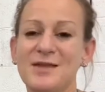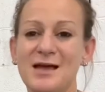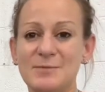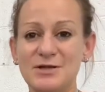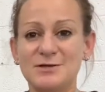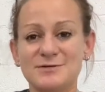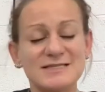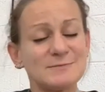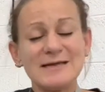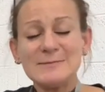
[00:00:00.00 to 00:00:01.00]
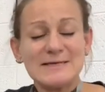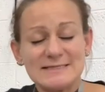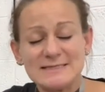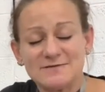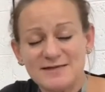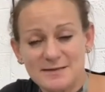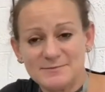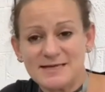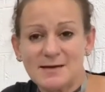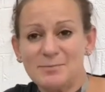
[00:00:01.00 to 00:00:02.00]
I'm gonna use as many pieces of
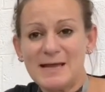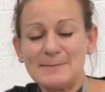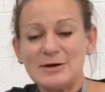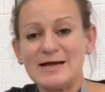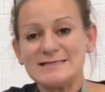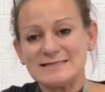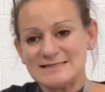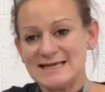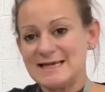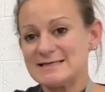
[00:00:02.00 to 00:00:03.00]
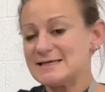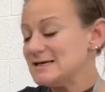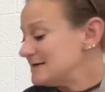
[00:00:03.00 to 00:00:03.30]
sandpaper as it takes